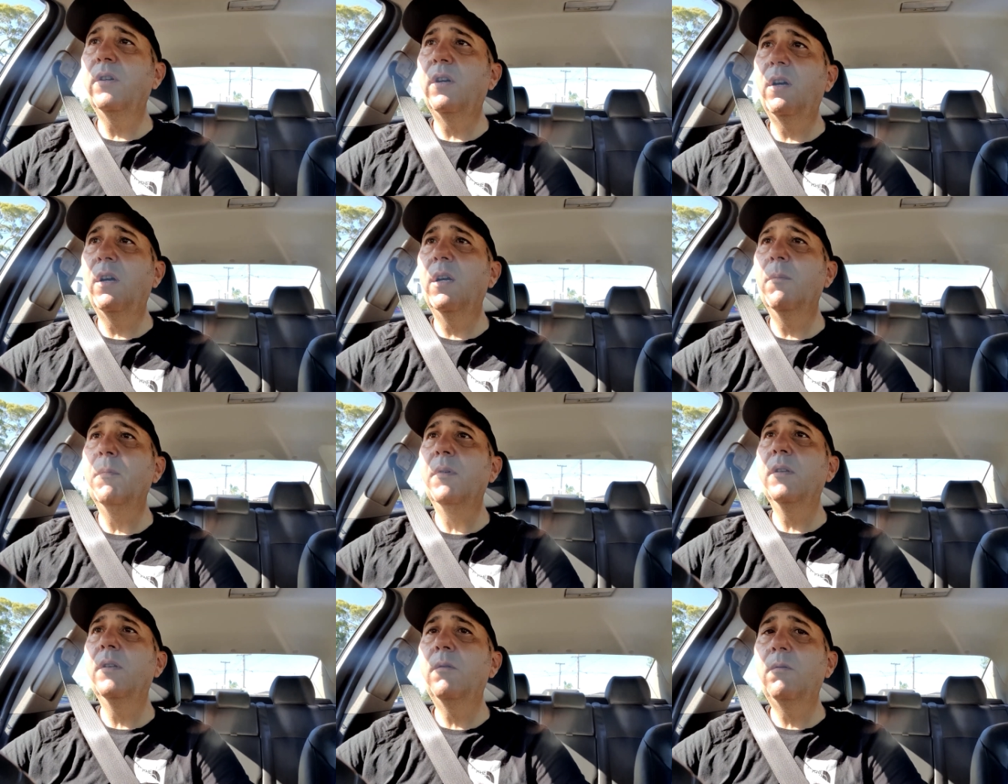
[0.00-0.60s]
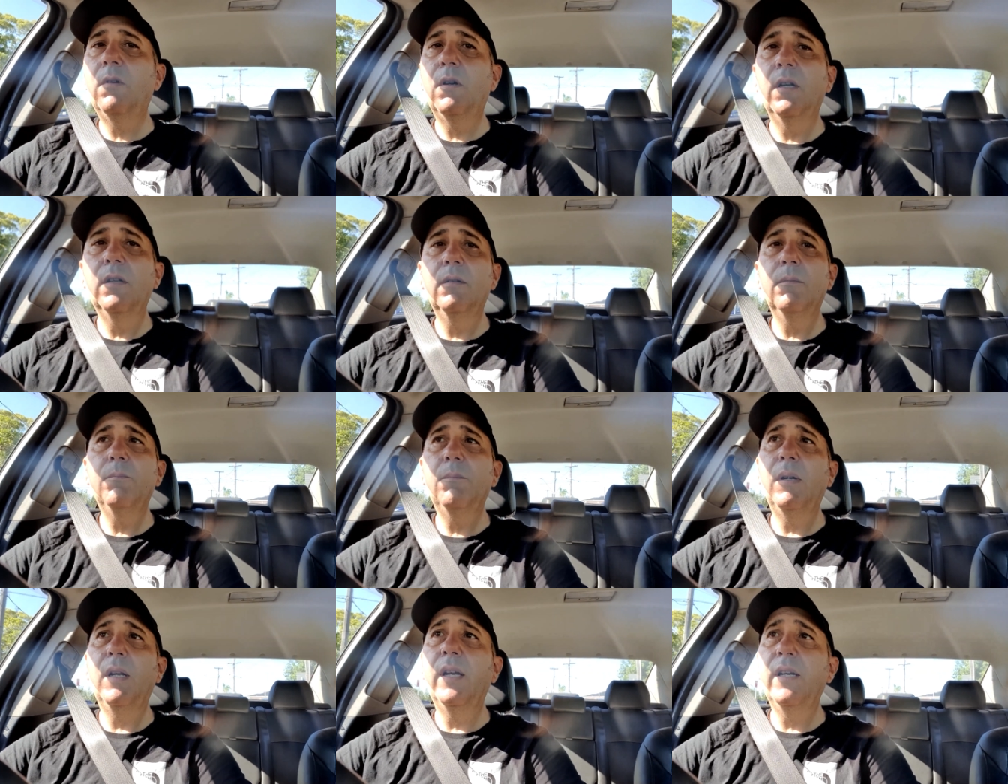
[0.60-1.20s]
time, at the right
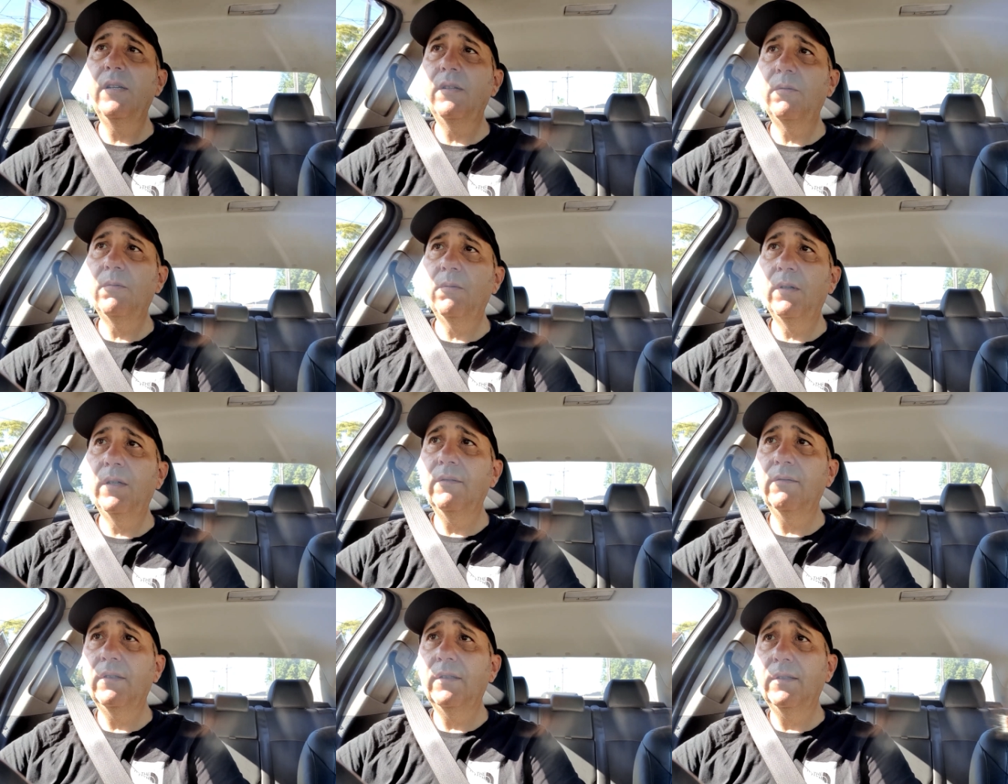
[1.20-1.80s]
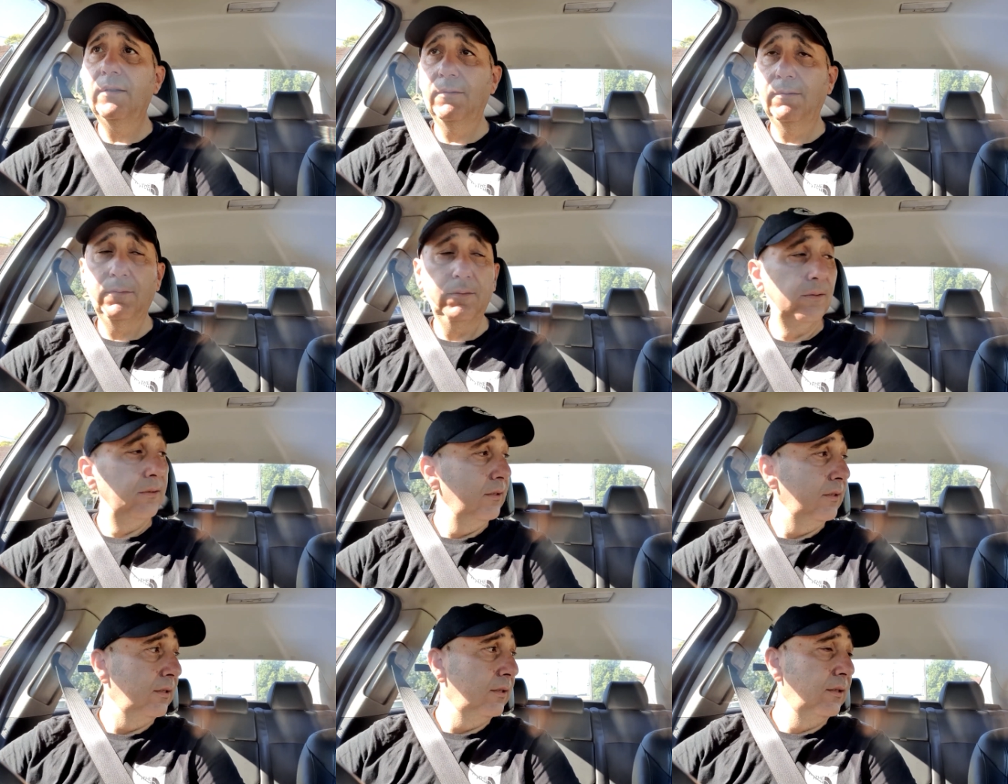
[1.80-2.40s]
place, whatever.
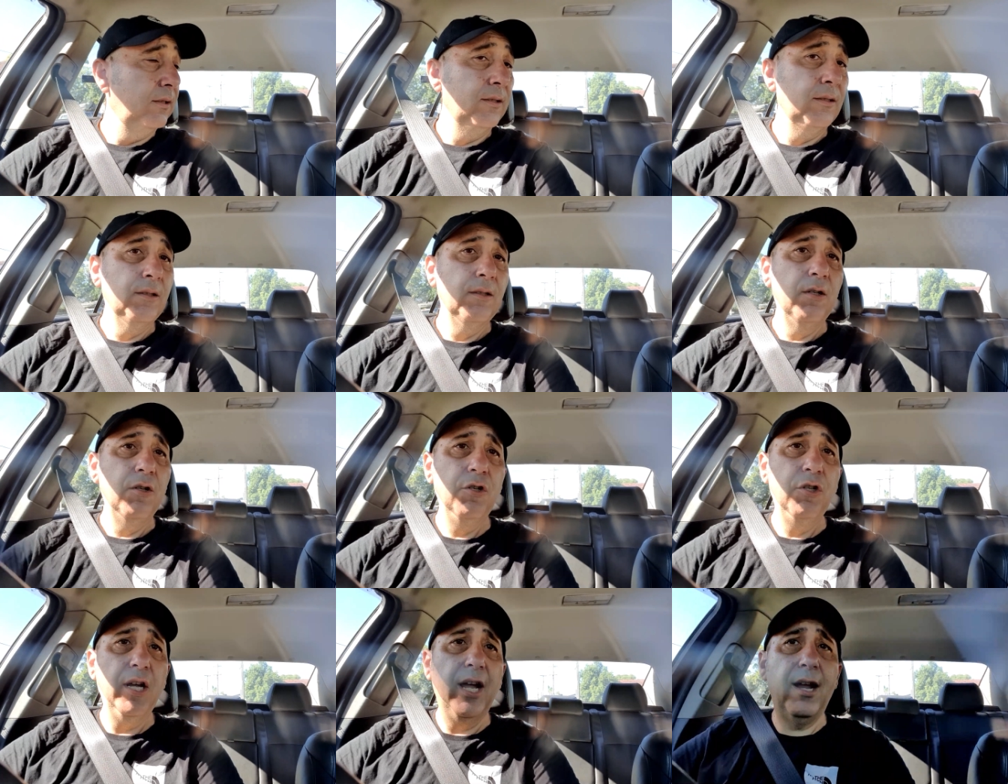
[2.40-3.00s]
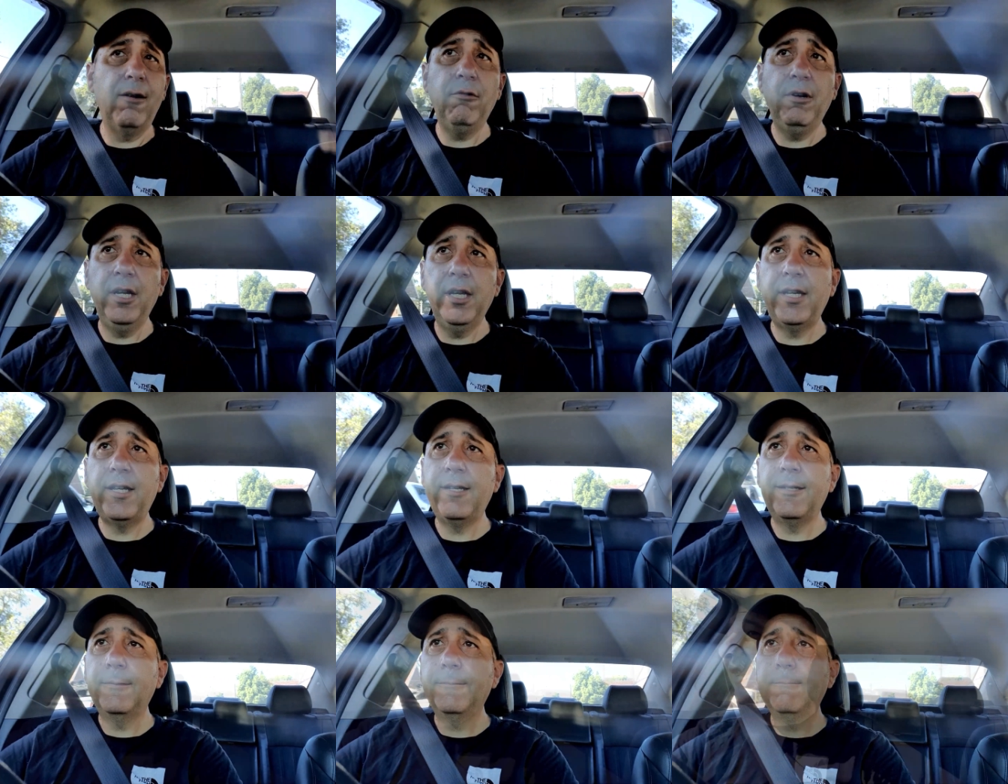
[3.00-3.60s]

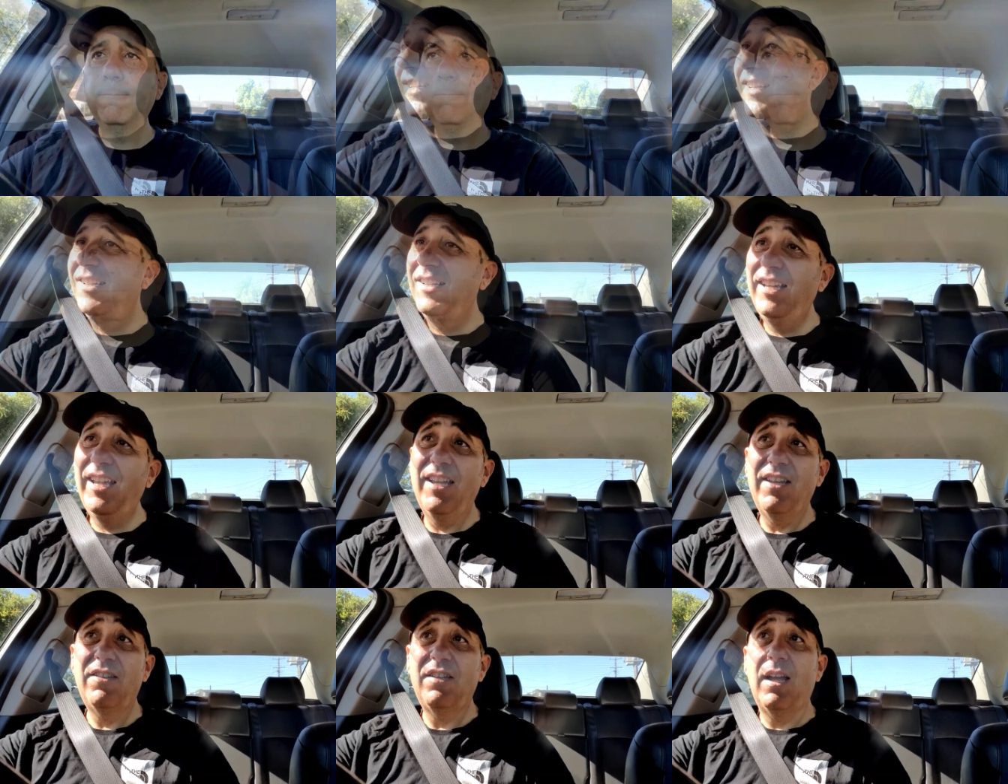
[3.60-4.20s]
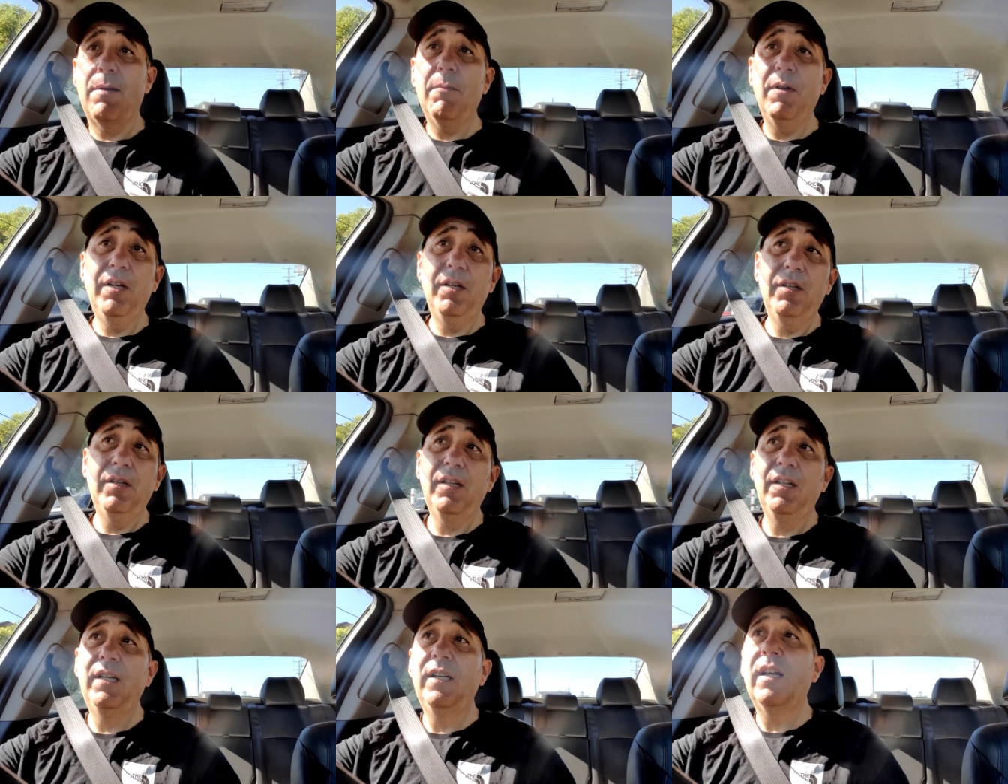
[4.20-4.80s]
Jerry, yes, I
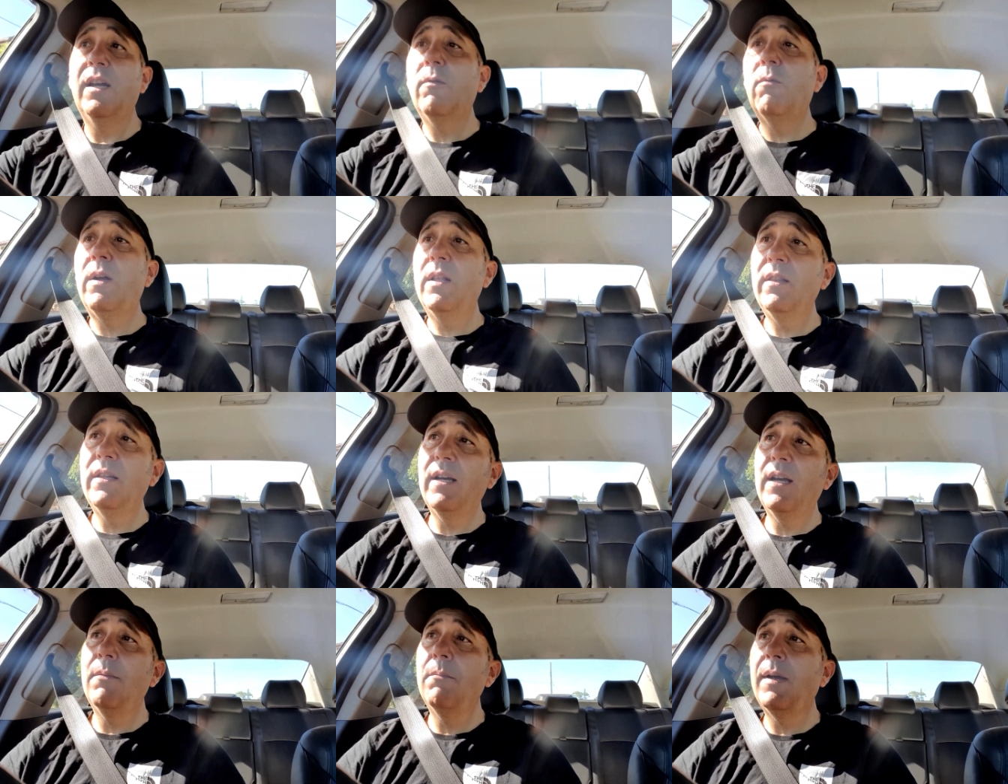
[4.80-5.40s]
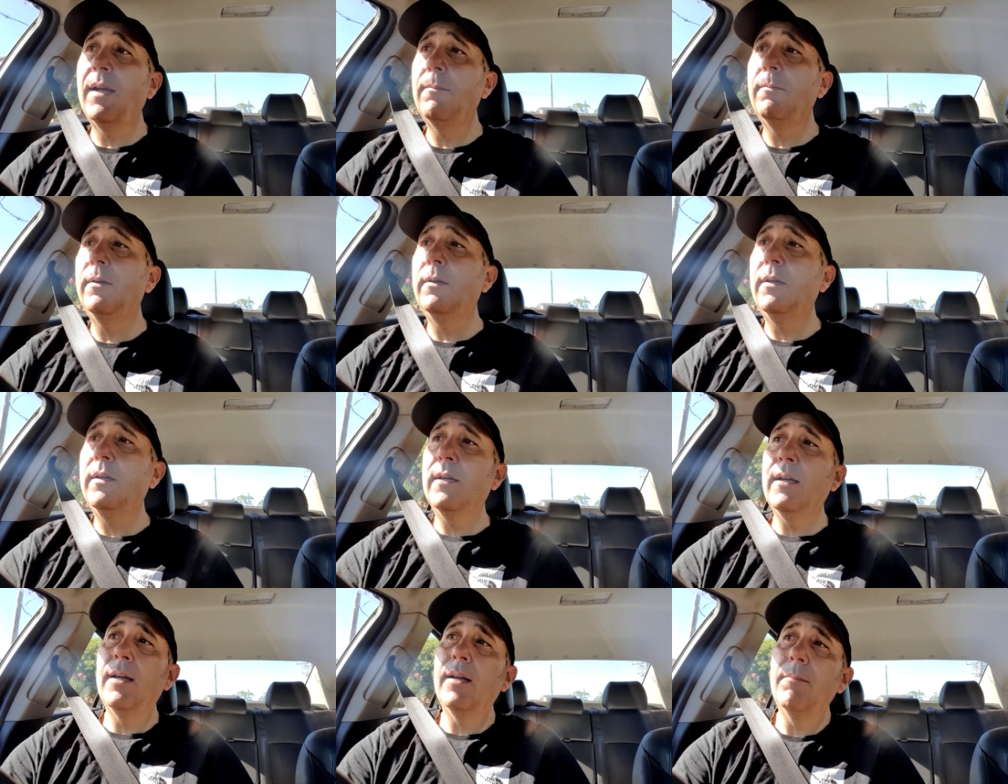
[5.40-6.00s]
mean, you know, one day
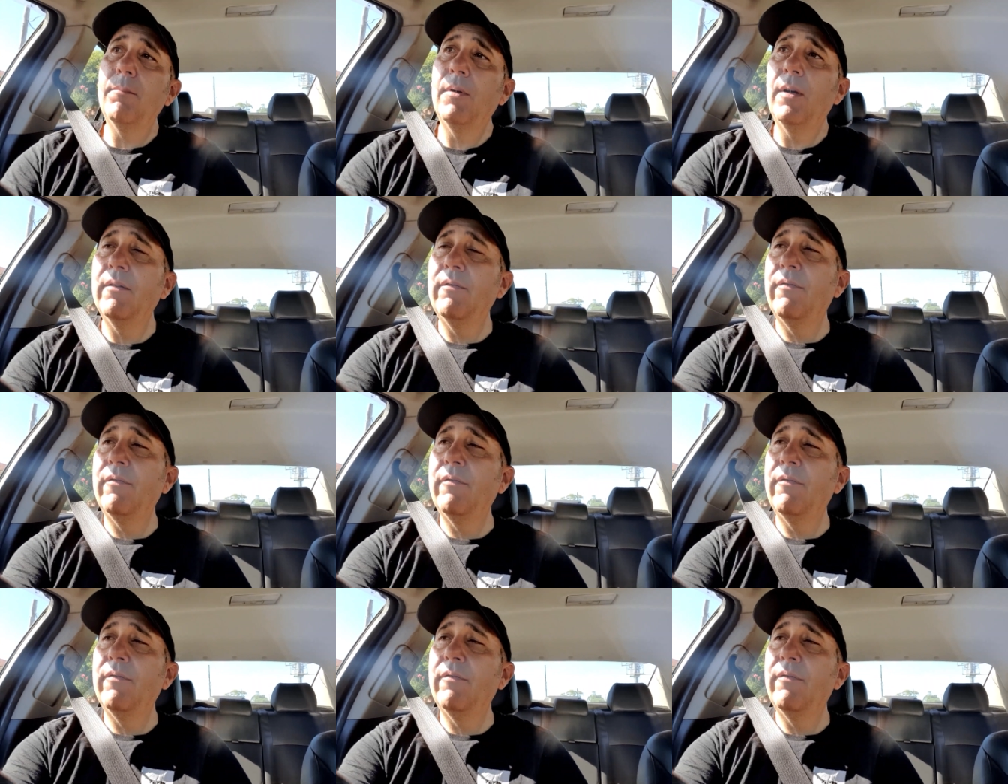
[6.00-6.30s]
maybe uh, my